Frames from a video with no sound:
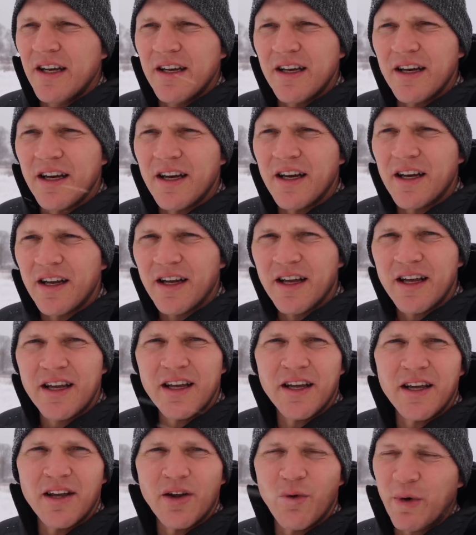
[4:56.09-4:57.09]
Uh,
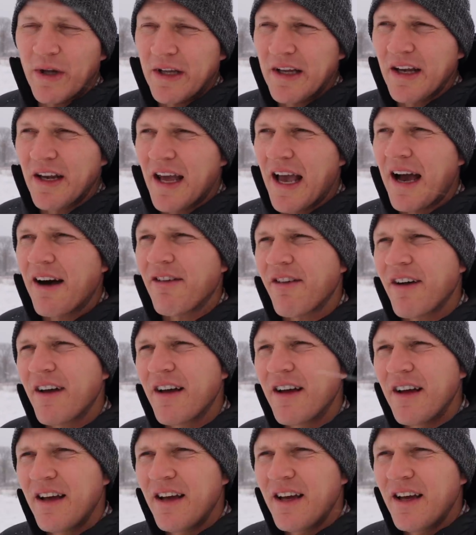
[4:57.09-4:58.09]
and then we did have
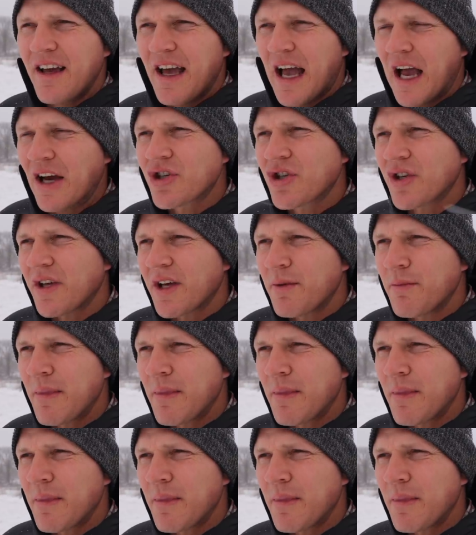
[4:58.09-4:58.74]
actually